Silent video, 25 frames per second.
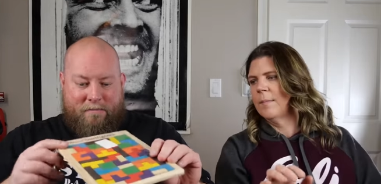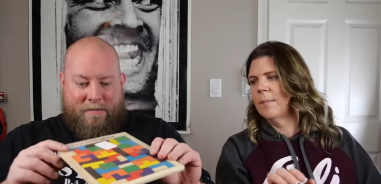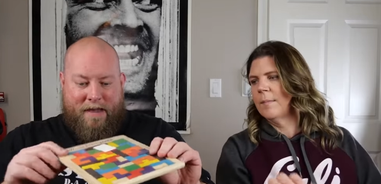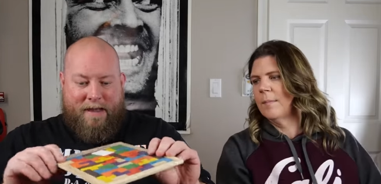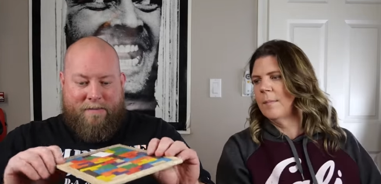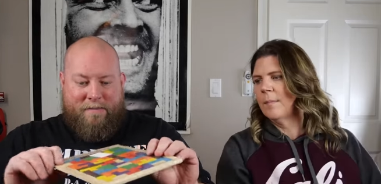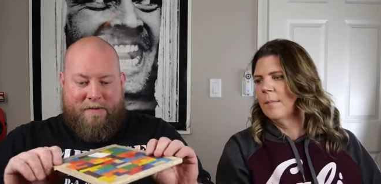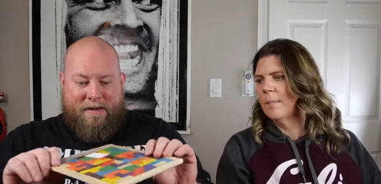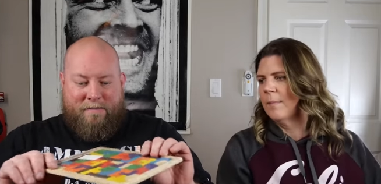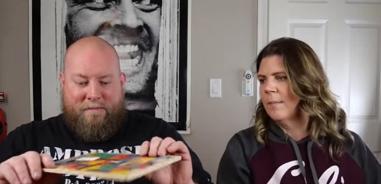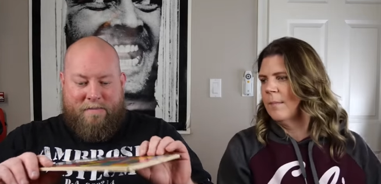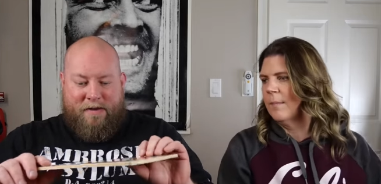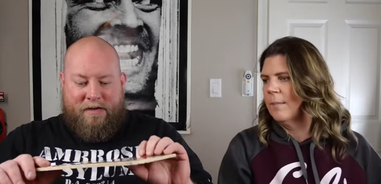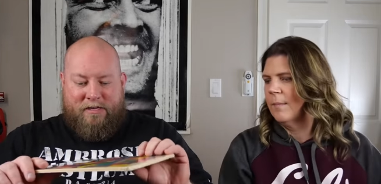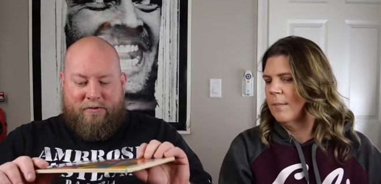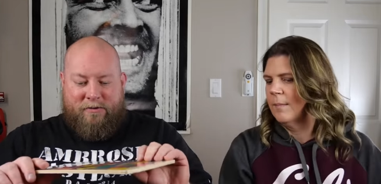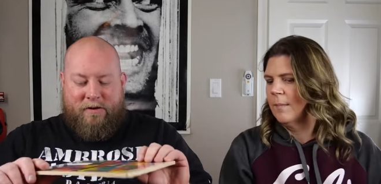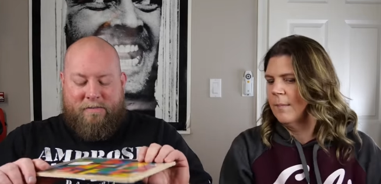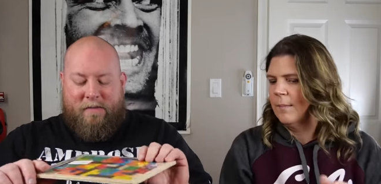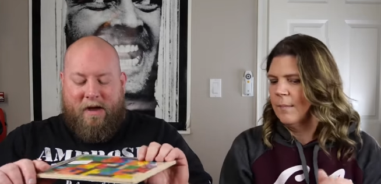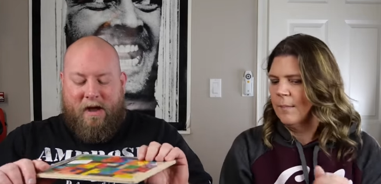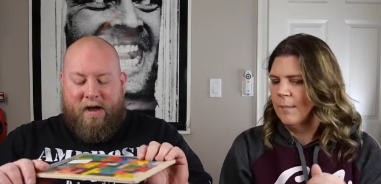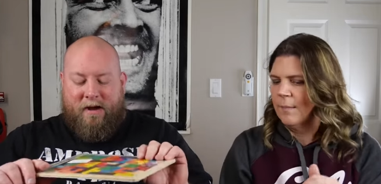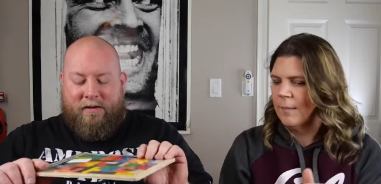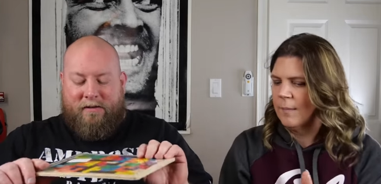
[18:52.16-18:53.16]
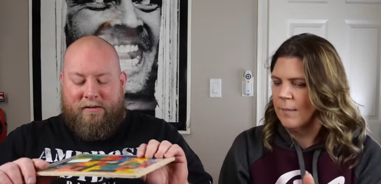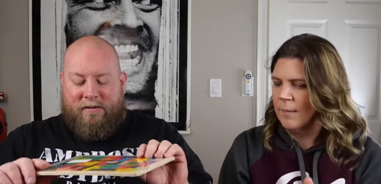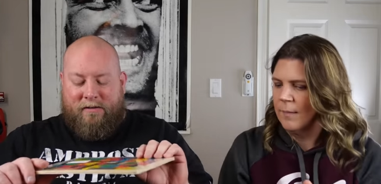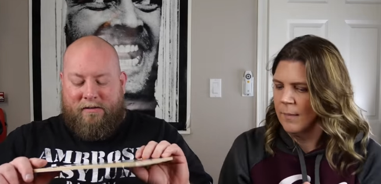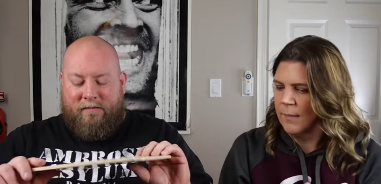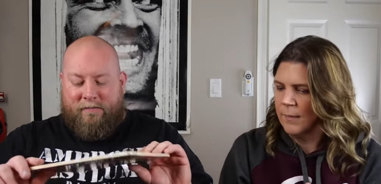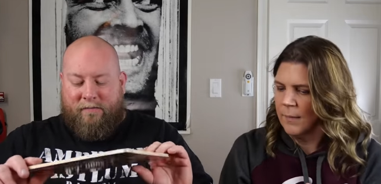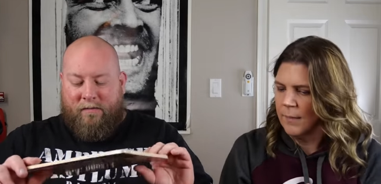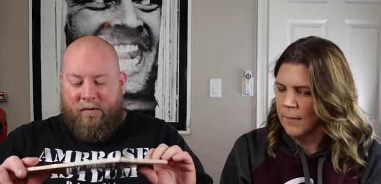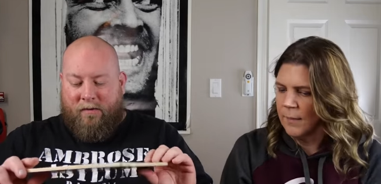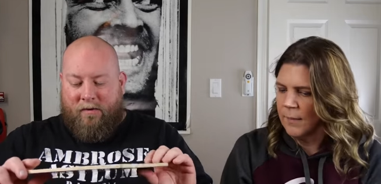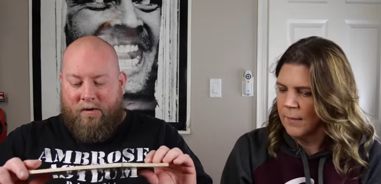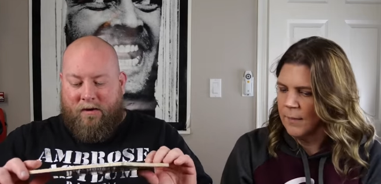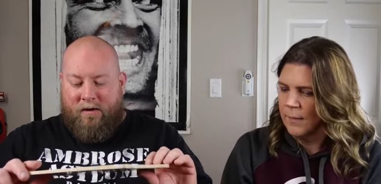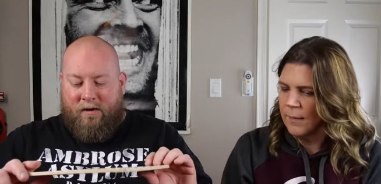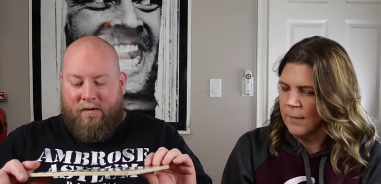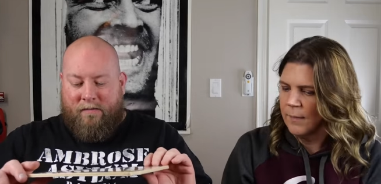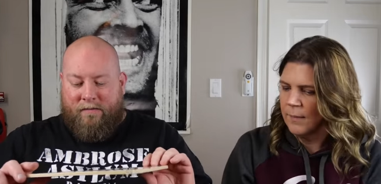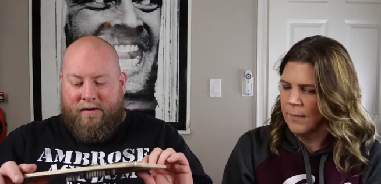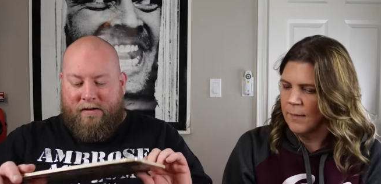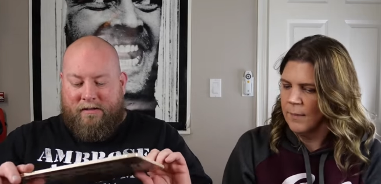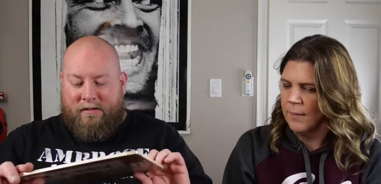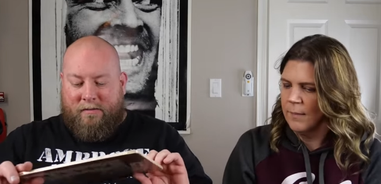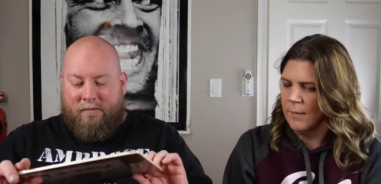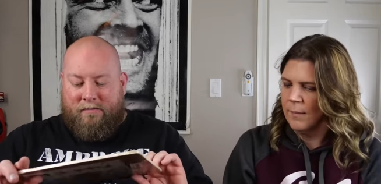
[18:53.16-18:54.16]
Speaker 1: baby mystery boxes. For
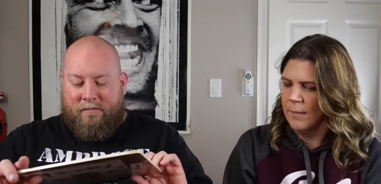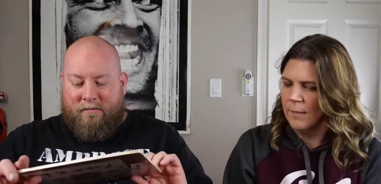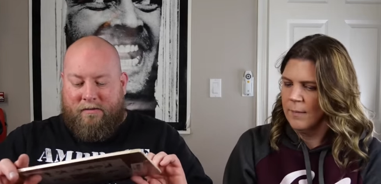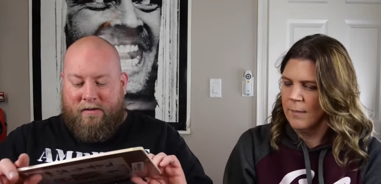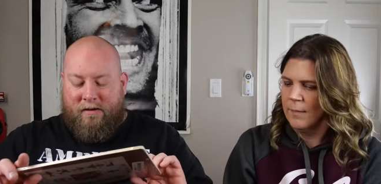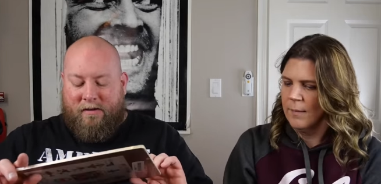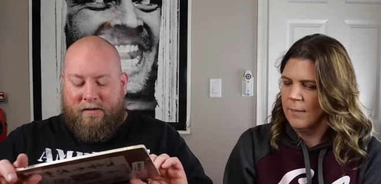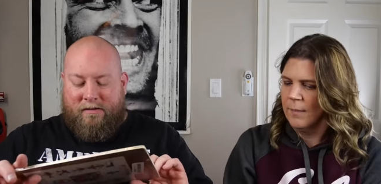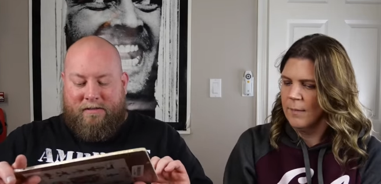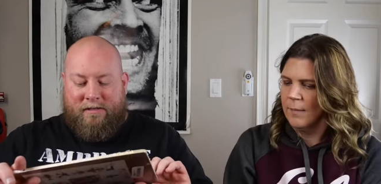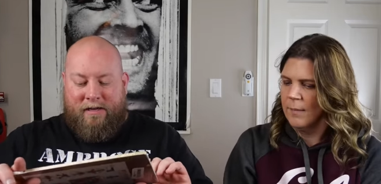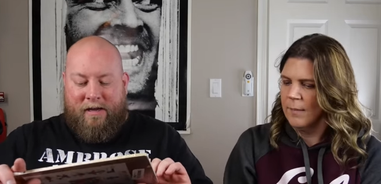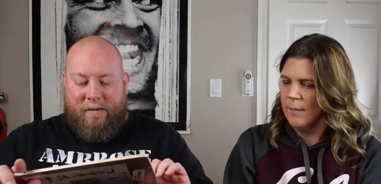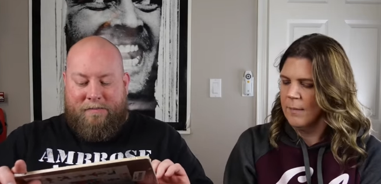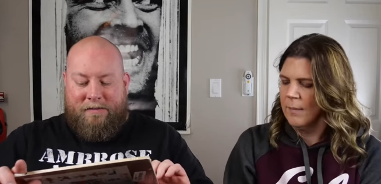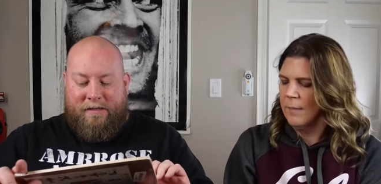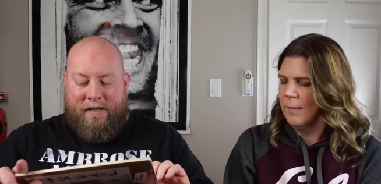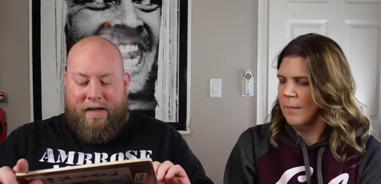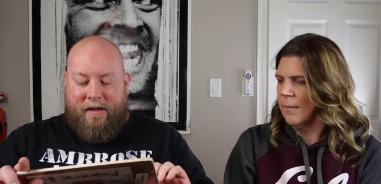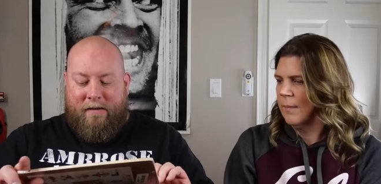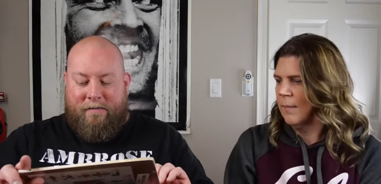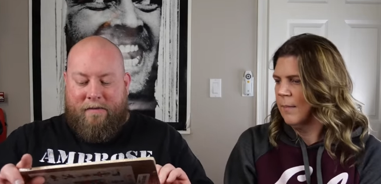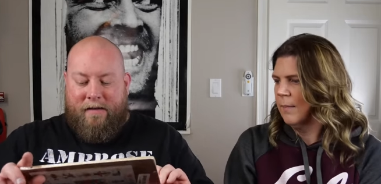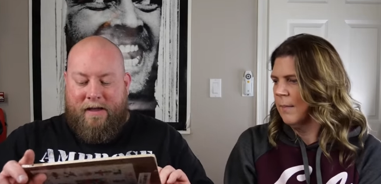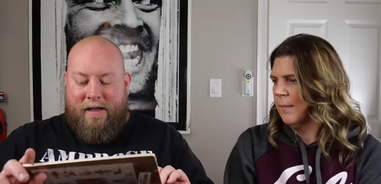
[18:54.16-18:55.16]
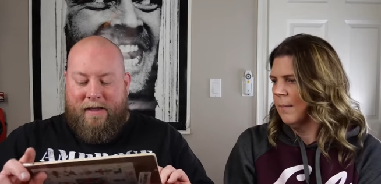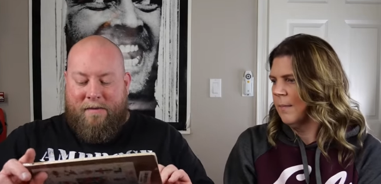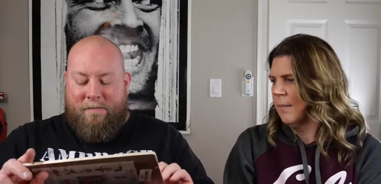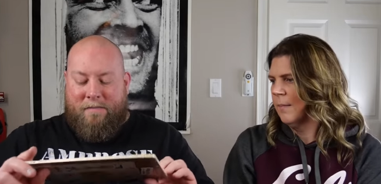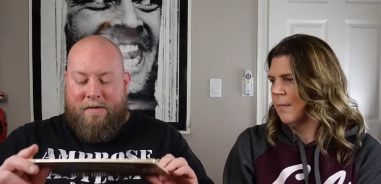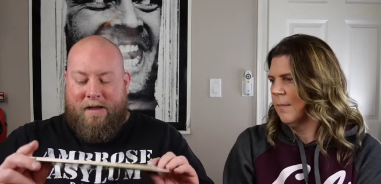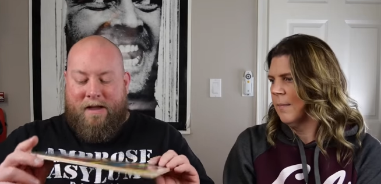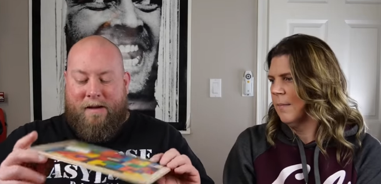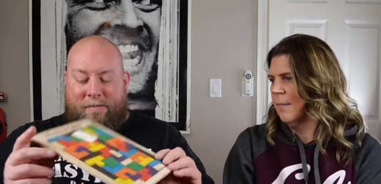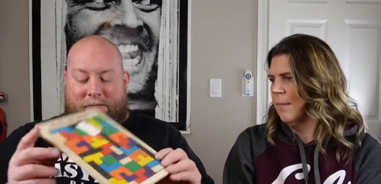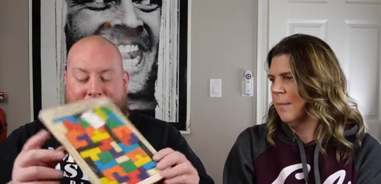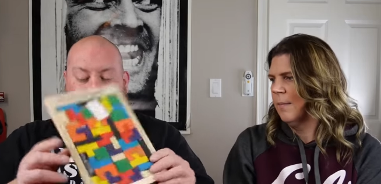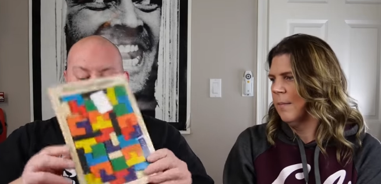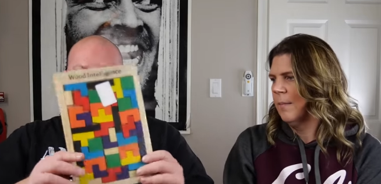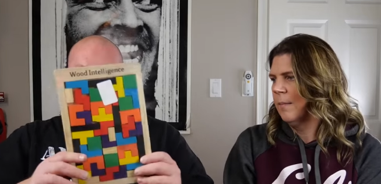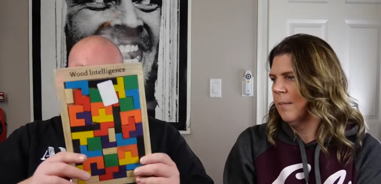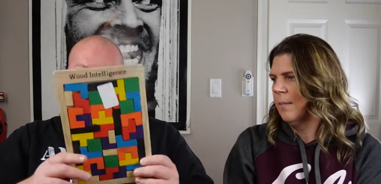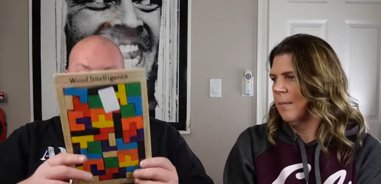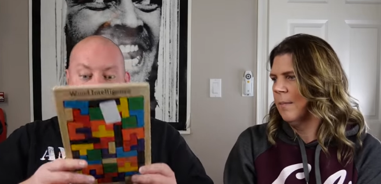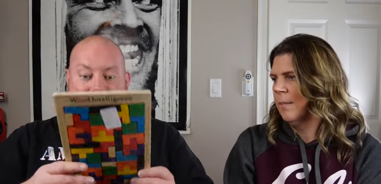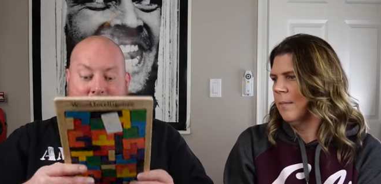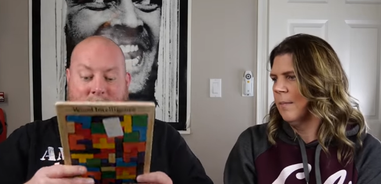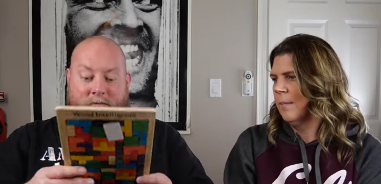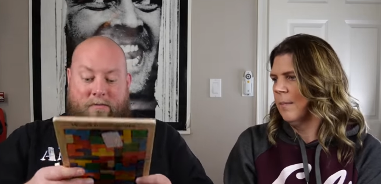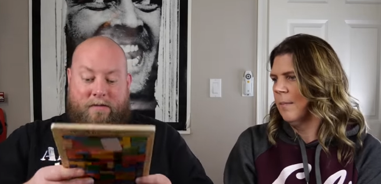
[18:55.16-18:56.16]
this is the subs that hit me up that
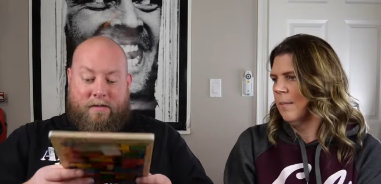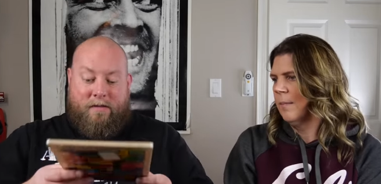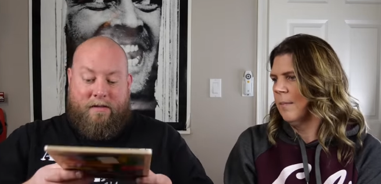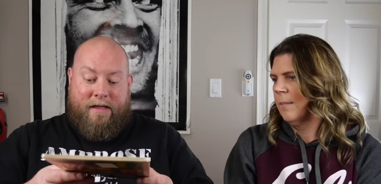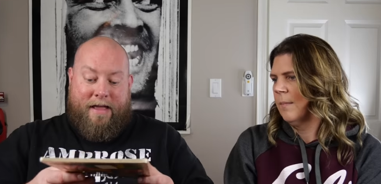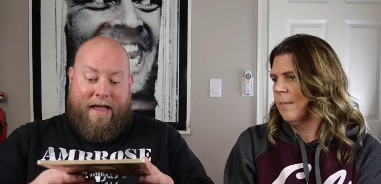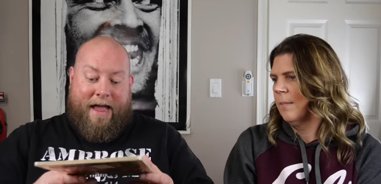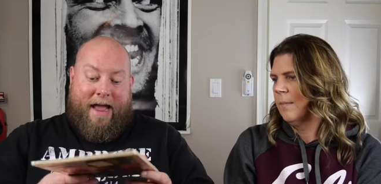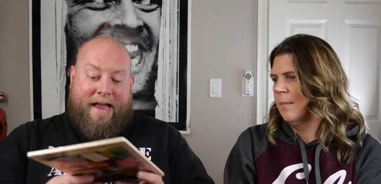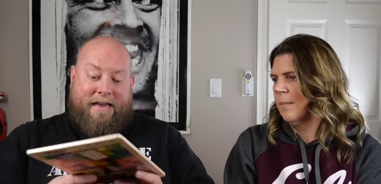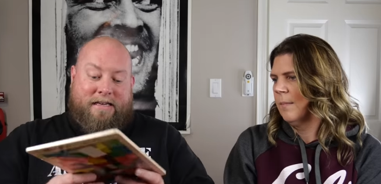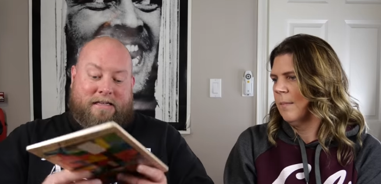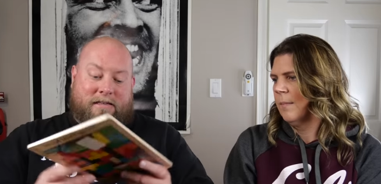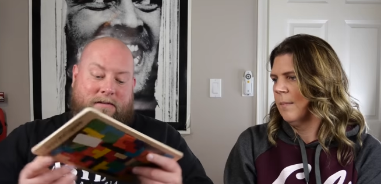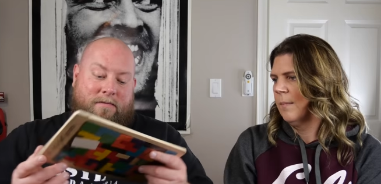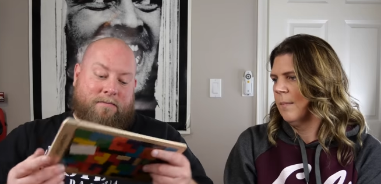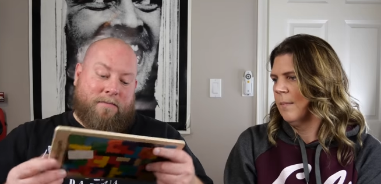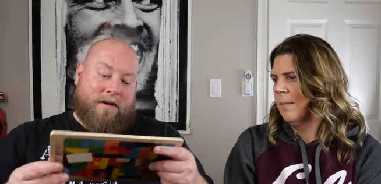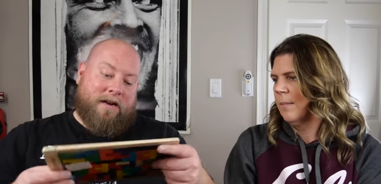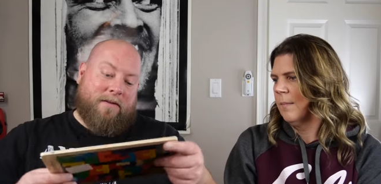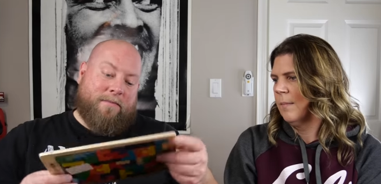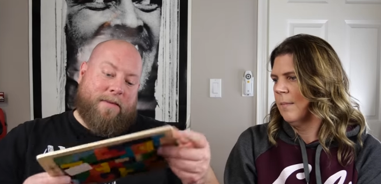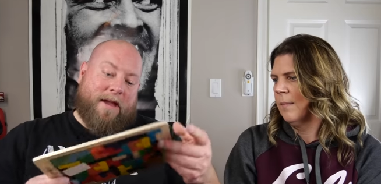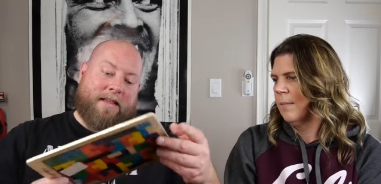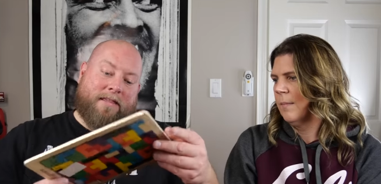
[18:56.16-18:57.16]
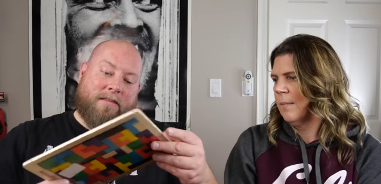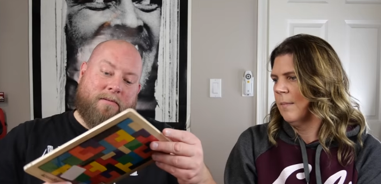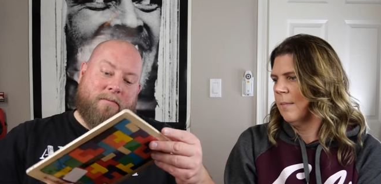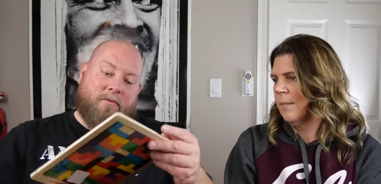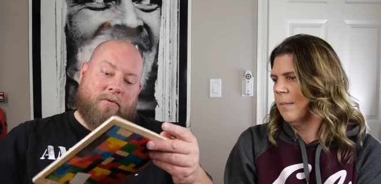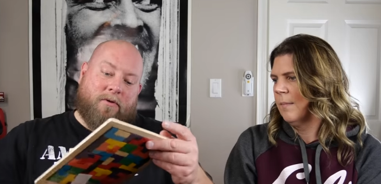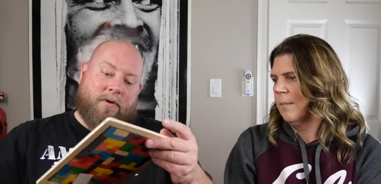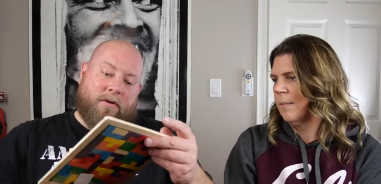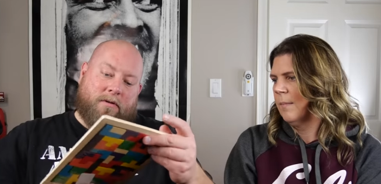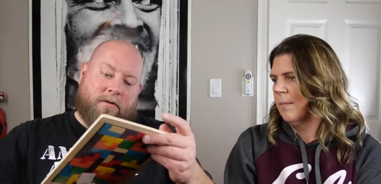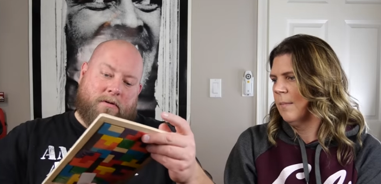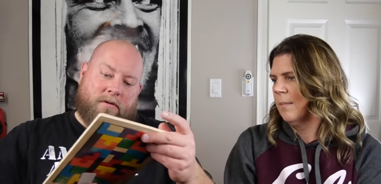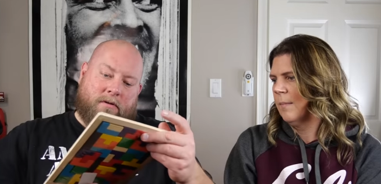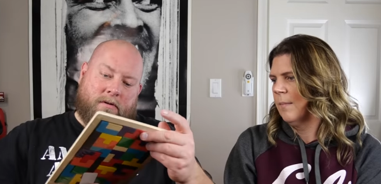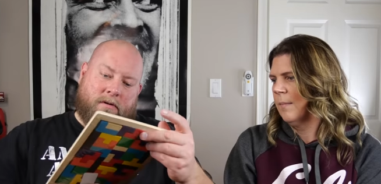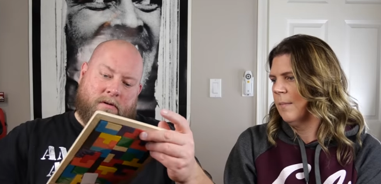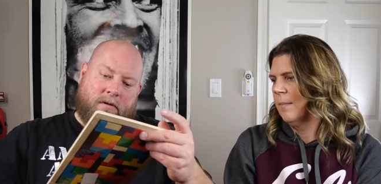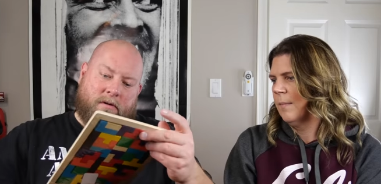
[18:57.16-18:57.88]
asked me to make them one.